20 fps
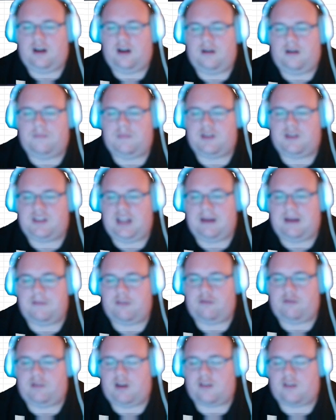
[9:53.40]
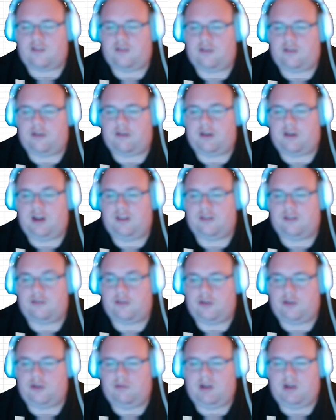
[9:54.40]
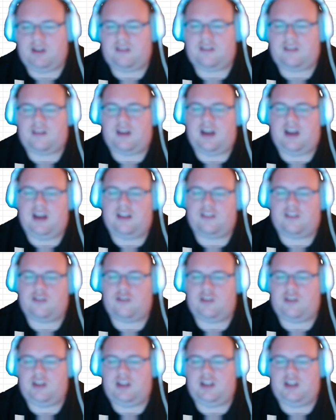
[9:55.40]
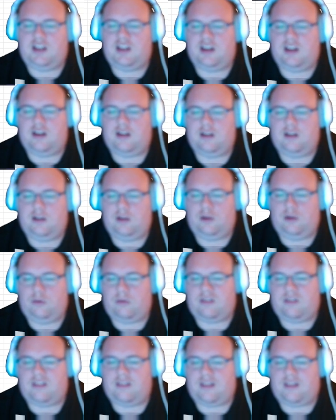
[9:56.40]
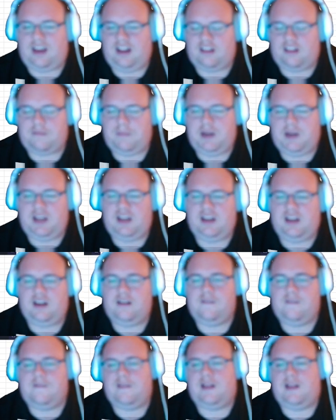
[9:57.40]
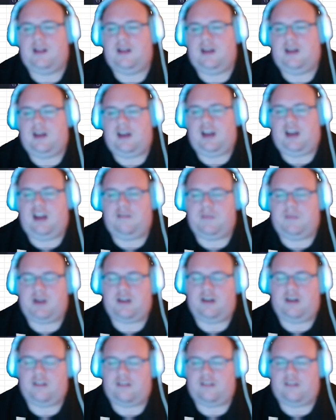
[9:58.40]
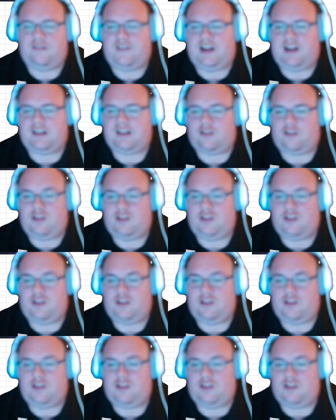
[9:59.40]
damage reduction to your other units as she loses HP. And because of the fact that she can